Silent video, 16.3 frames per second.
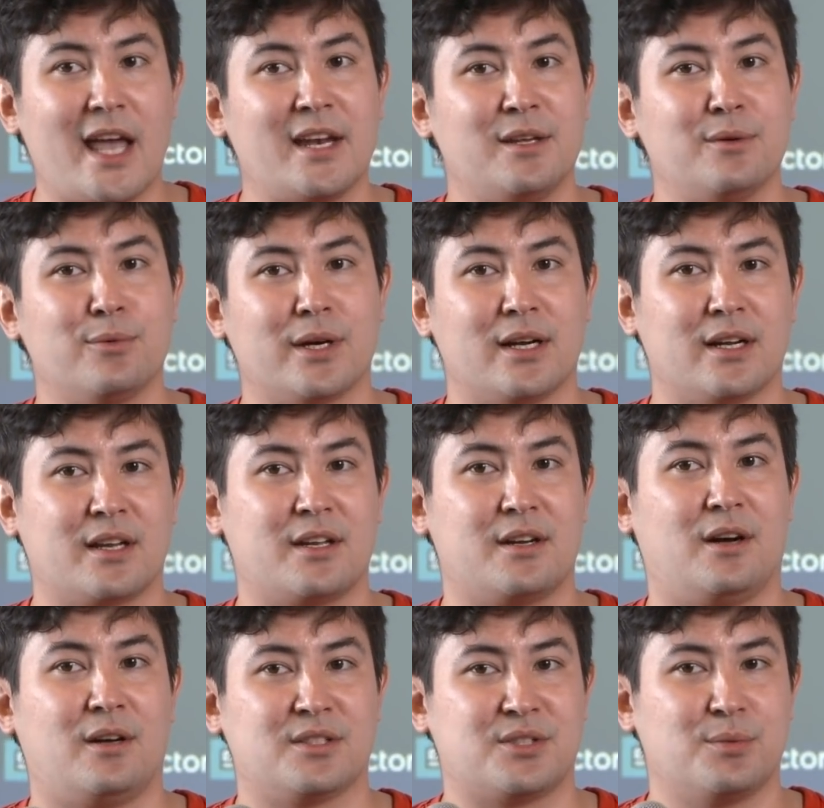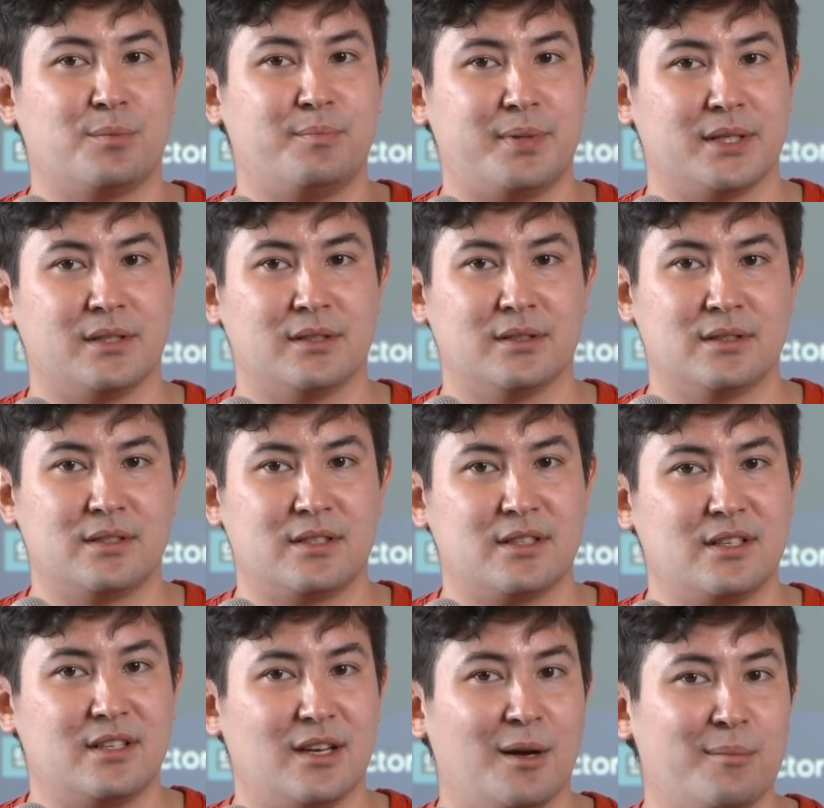anywhere can also build
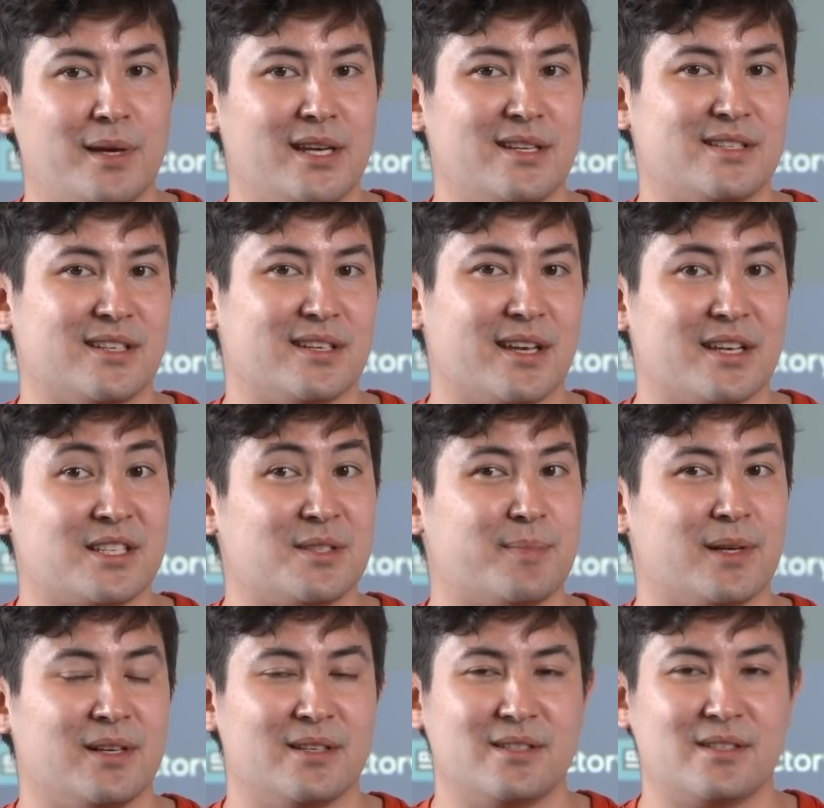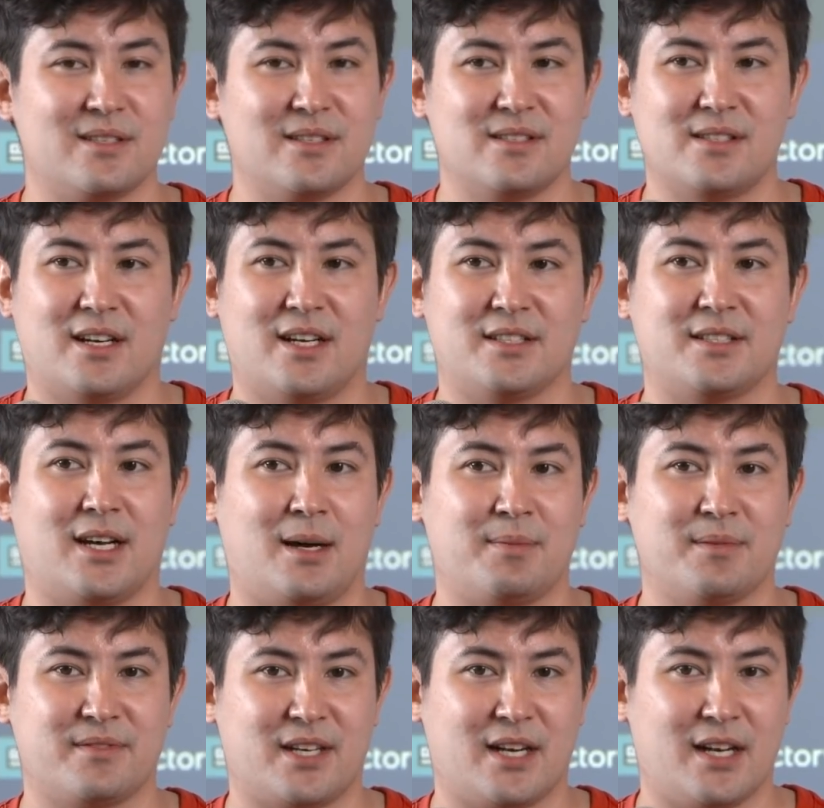amazing experiences on top
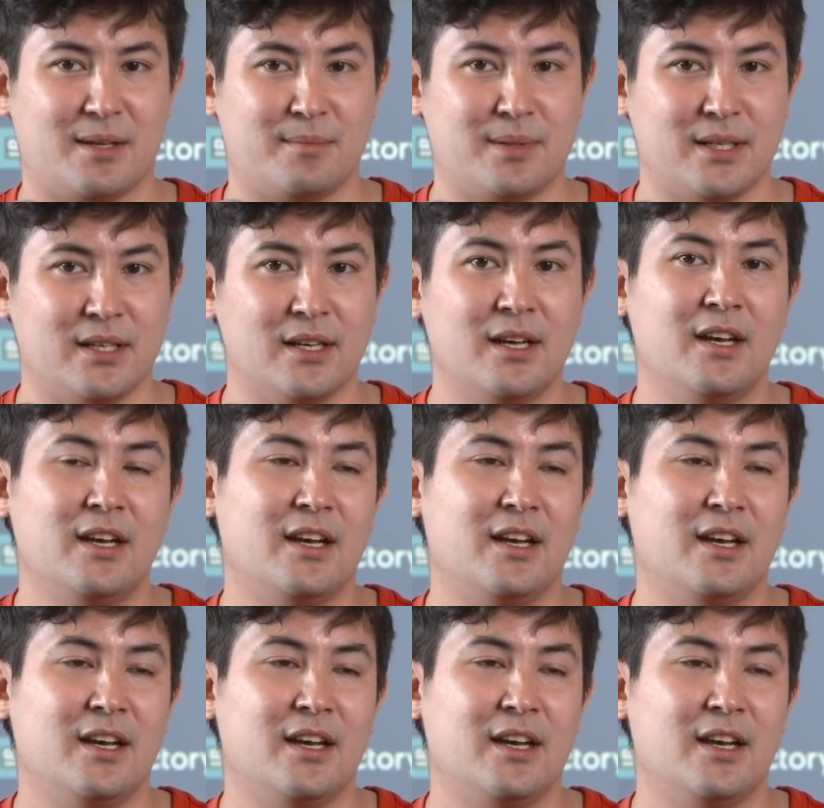of our IP.